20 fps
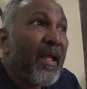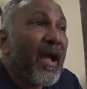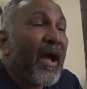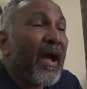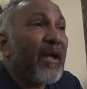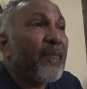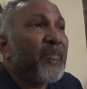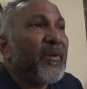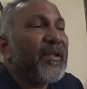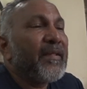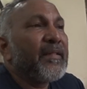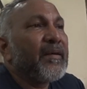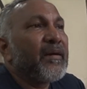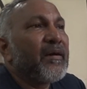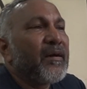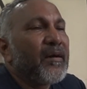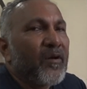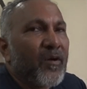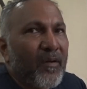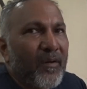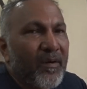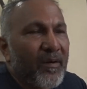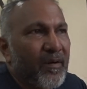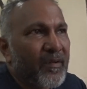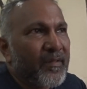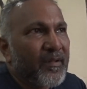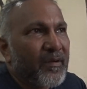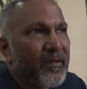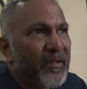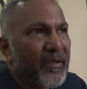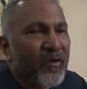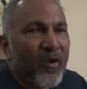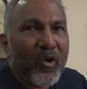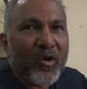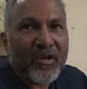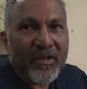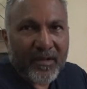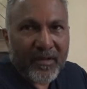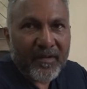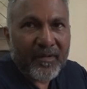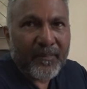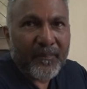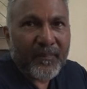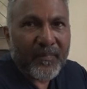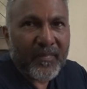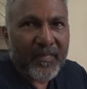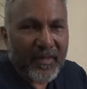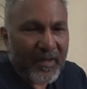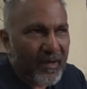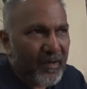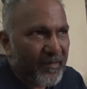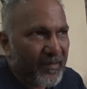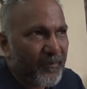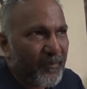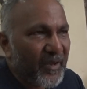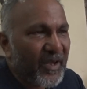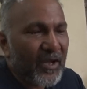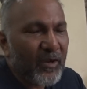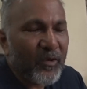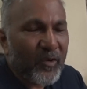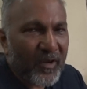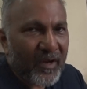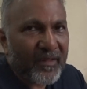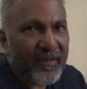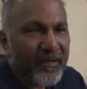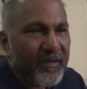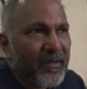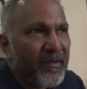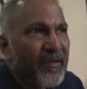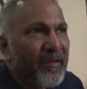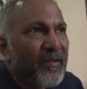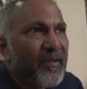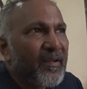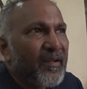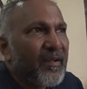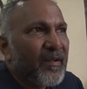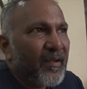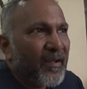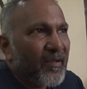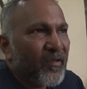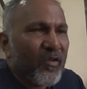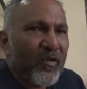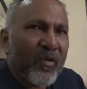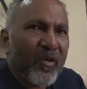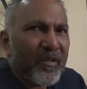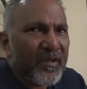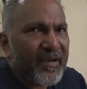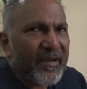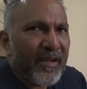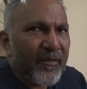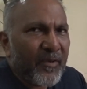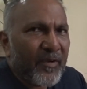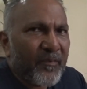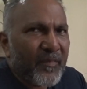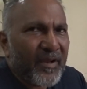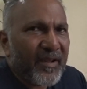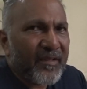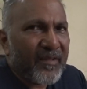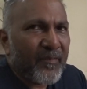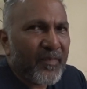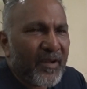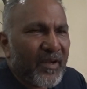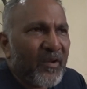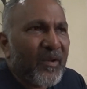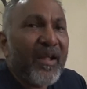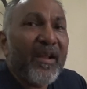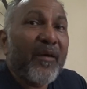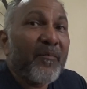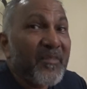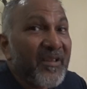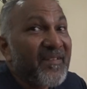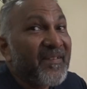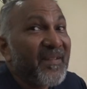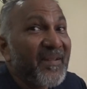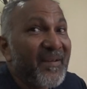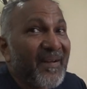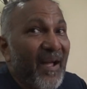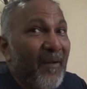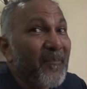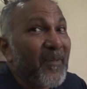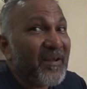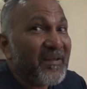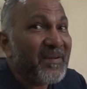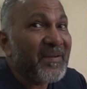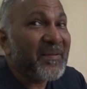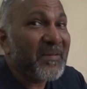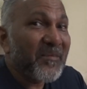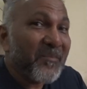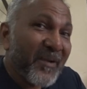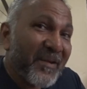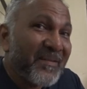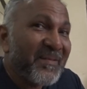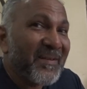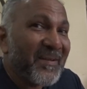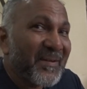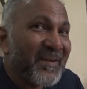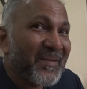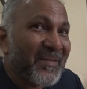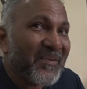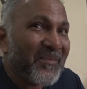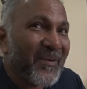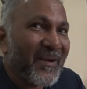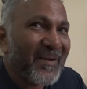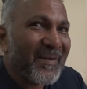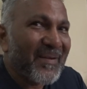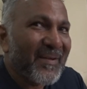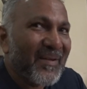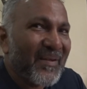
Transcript: I play the organ, the piano rather. So all the time I'm playing the piano and I'm the singer. I'm actually the main singer in the band.